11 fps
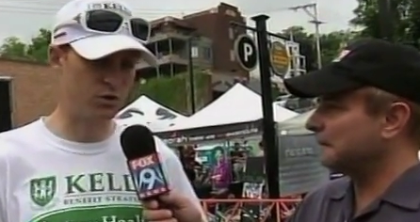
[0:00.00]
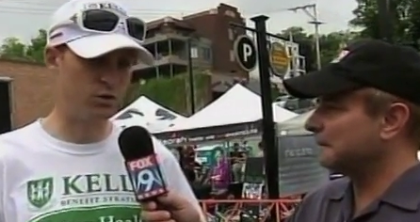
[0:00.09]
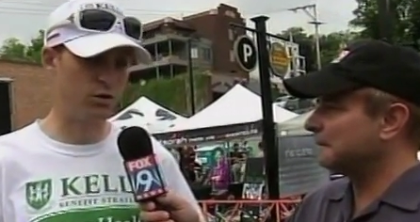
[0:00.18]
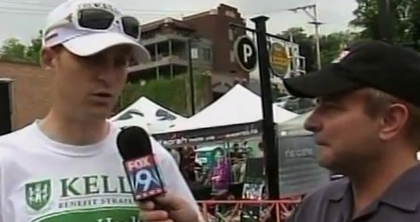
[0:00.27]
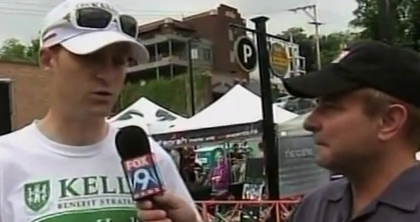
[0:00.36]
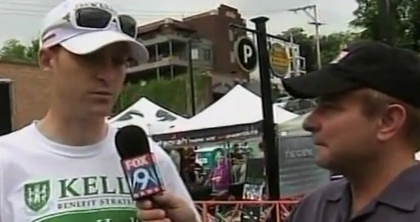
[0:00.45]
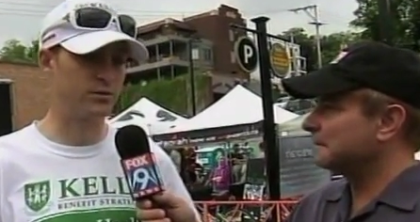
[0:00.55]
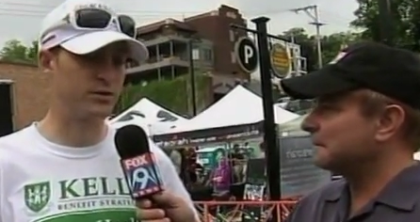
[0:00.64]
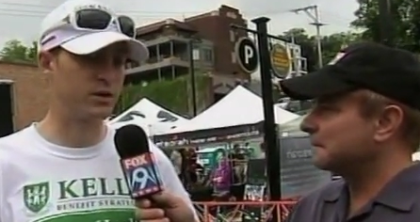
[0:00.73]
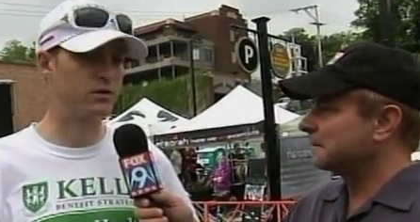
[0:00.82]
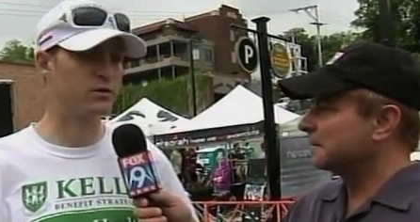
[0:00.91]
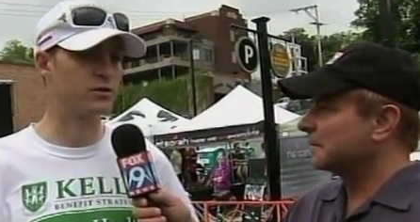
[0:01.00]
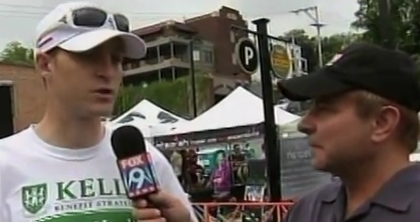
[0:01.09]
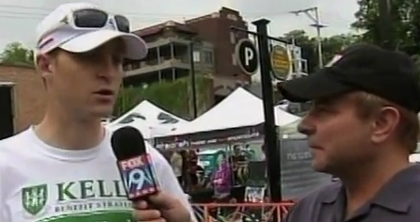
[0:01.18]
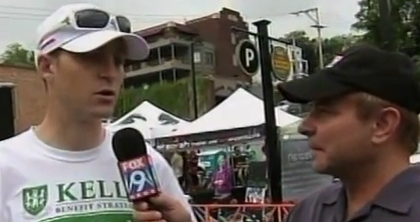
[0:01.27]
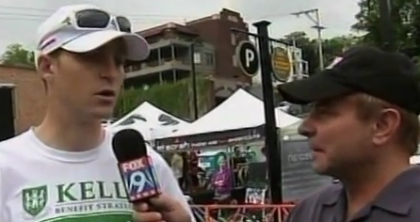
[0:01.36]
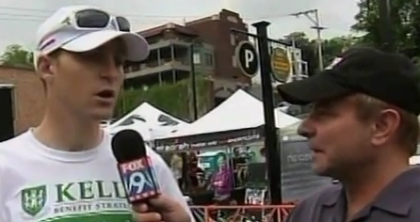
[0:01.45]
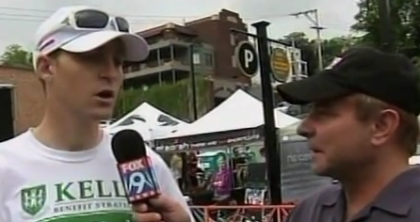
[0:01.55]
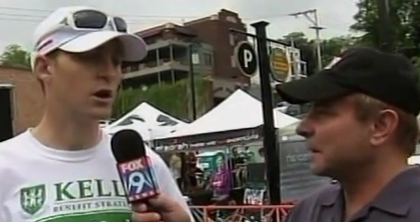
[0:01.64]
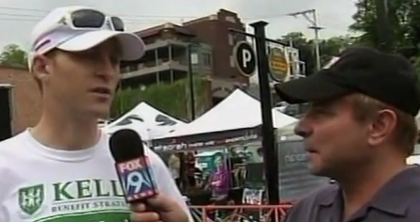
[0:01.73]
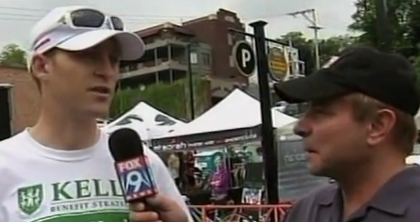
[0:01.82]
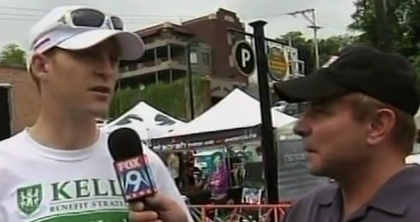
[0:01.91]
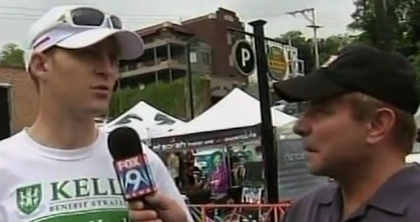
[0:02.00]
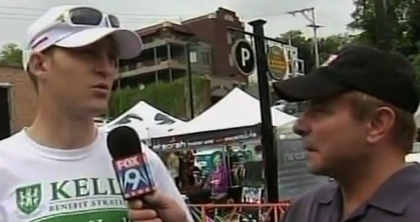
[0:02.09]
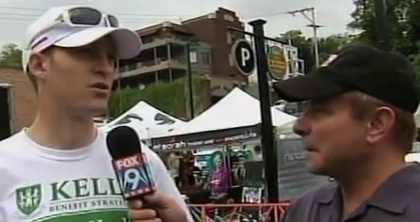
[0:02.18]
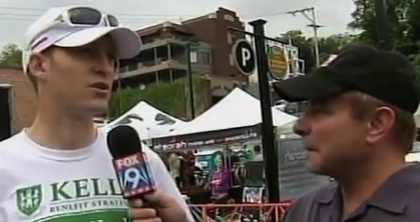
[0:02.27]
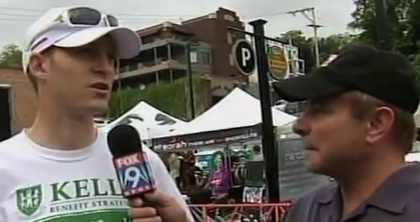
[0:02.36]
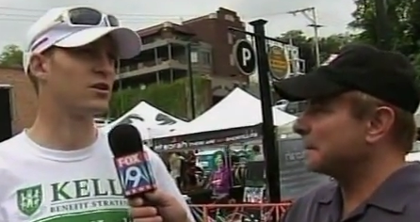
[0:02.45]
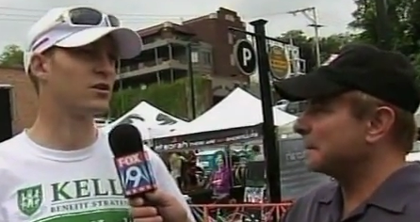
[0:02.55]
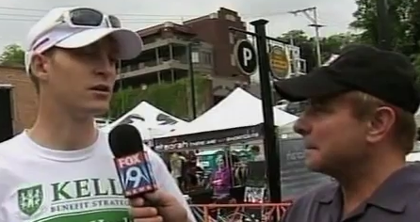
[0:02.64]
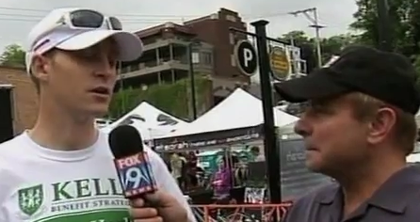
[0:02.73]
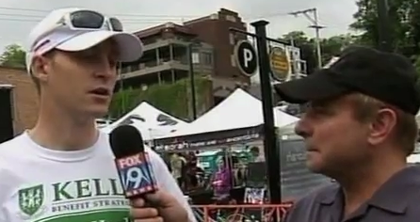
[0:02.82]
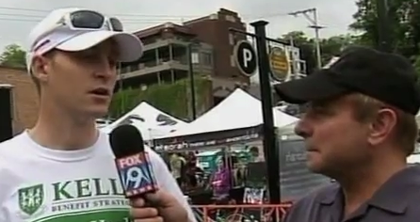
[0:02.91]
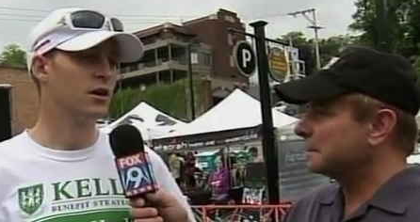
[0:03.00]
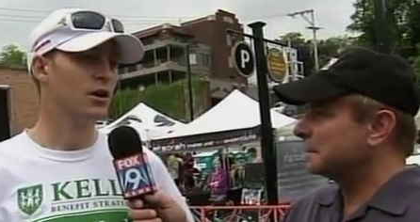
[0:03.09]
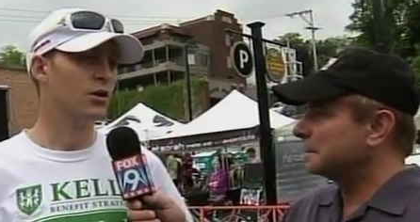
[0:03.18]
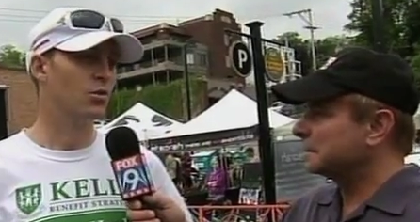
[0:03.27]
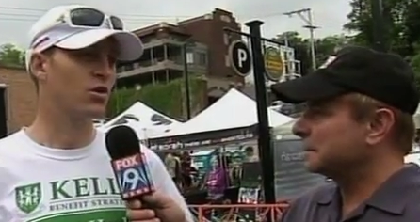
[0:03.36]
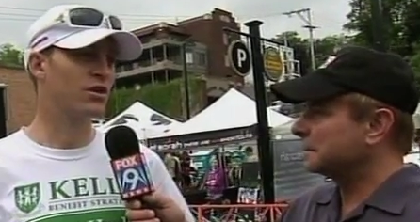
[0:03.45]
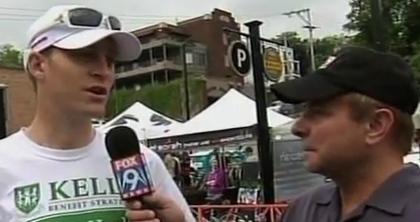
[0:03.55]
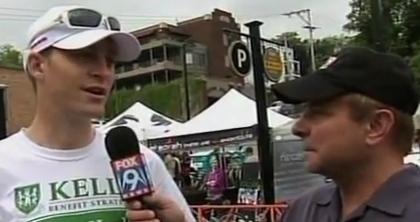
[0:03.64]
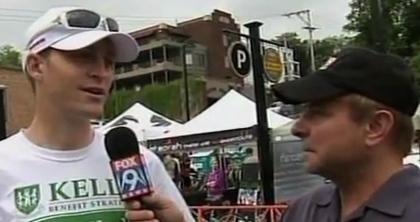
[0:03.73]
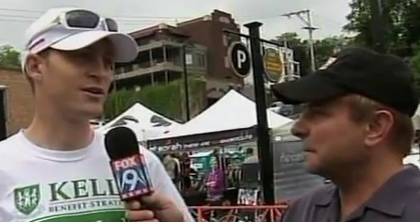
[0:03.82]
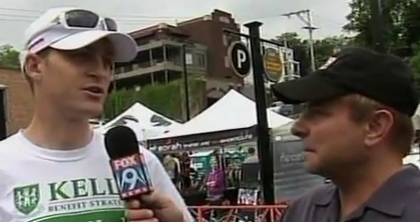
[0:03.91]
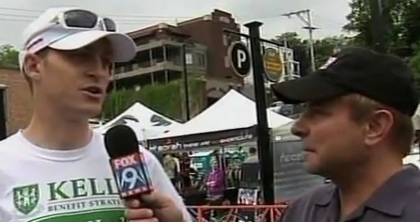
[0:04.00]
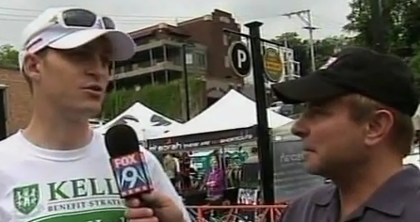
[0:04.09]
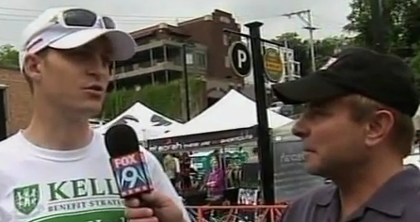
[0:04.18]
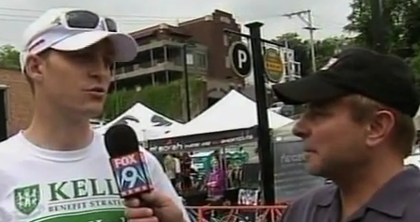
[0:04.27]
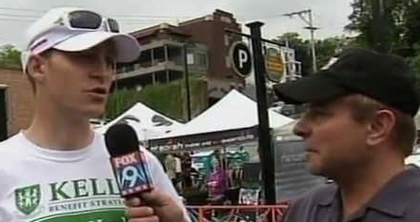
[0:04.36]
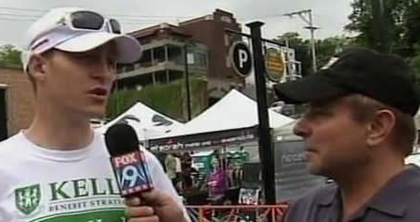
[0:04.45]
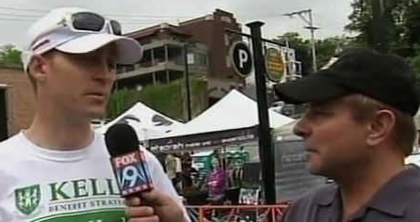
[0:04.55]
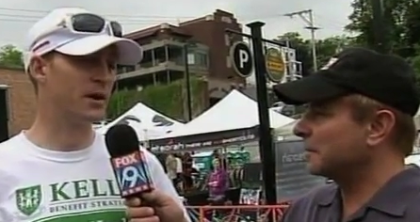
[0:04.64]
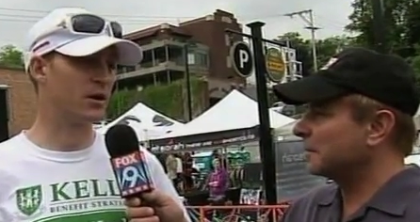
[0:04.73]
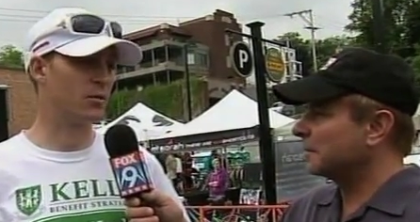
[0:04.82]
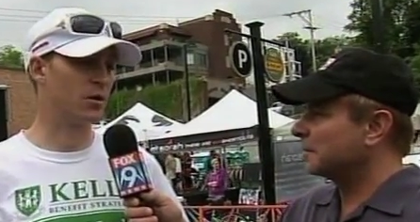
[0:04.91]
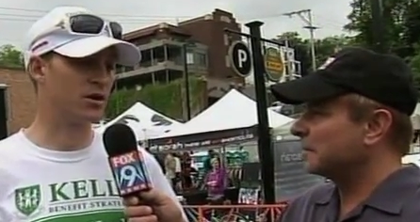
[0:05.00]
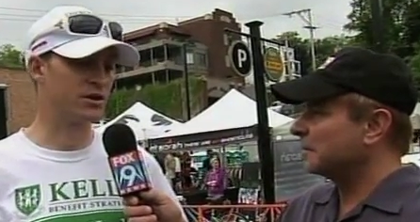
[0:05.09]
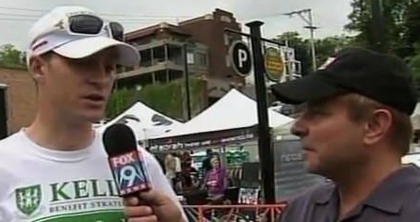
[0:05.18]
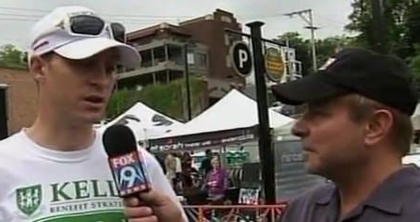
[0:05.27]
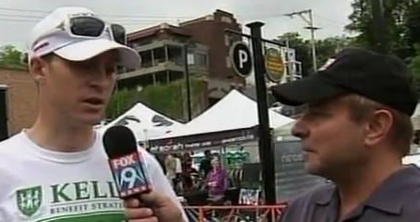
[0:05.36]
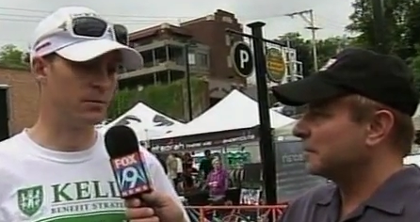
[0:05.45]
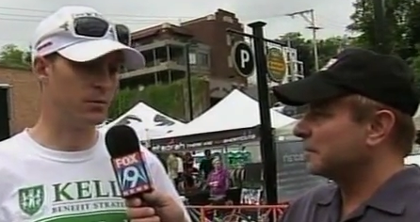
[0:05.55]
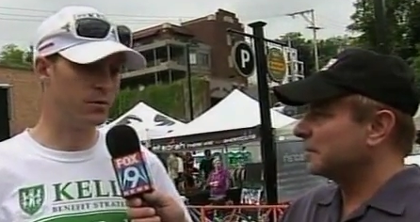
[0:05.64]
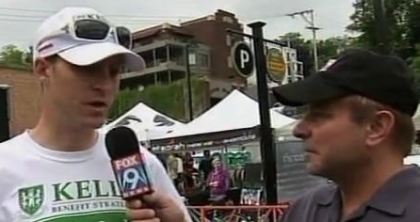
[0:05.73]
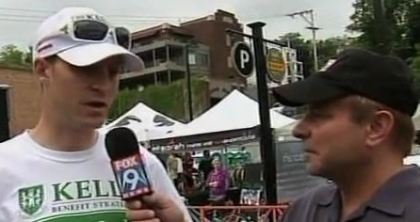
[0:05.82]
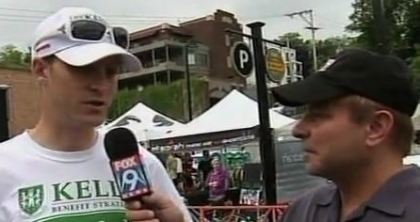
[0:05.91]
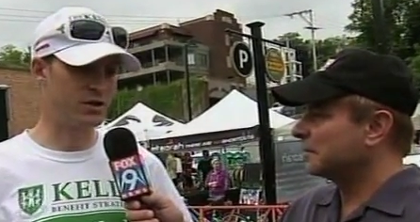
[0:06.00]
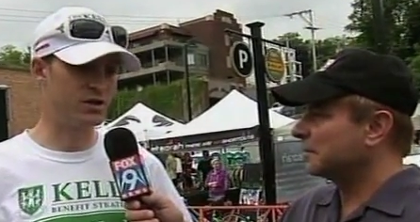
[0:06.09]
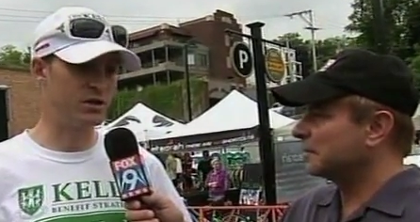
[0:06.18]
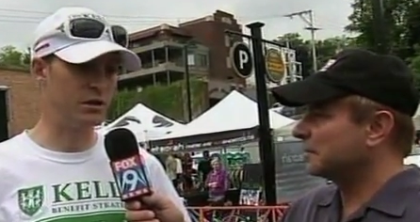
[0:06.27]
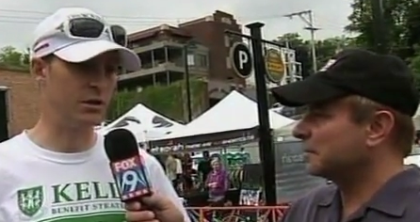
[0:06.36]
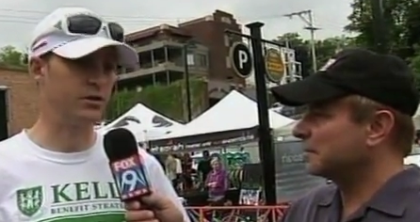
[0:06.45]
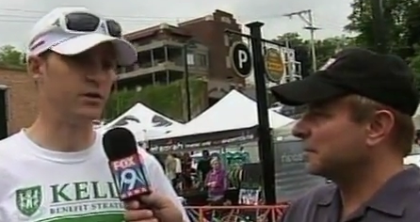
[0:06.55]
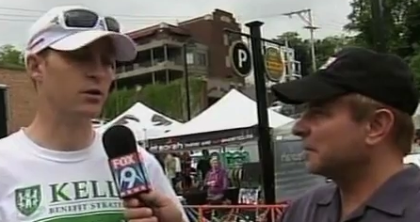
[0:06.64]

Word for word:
Speaker 1: Chilkoot Hill in particular. So I think we're we're here to really make our mark today. I mean, we've got Jesse in the